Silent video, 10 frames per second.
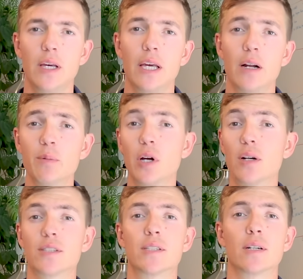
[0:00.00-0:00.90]
And I'll be
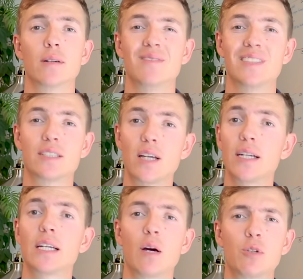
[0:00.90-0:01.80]
honest here,
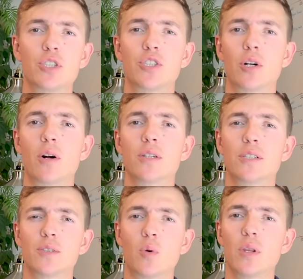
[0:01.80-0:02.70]
deciding how much to charge
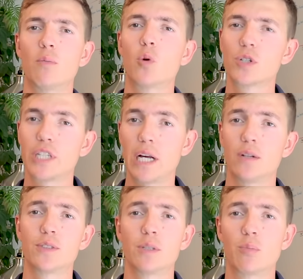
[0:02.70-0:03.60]
is one of the more
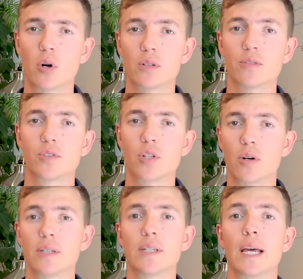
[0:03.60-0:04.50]
challenging parts of
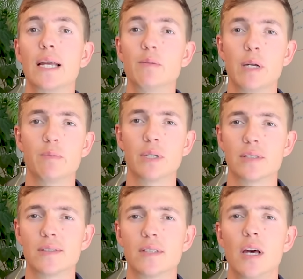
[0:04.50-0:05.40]
starting a handyman
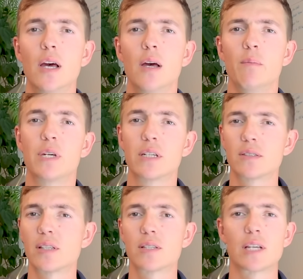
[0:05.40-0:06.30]
business because
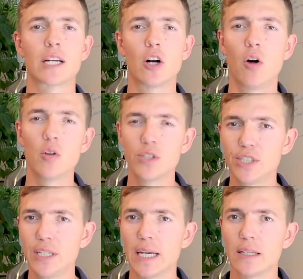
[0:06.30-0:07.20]
of the
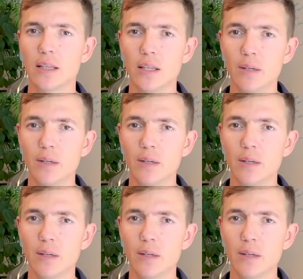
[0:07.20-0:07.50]
psychology and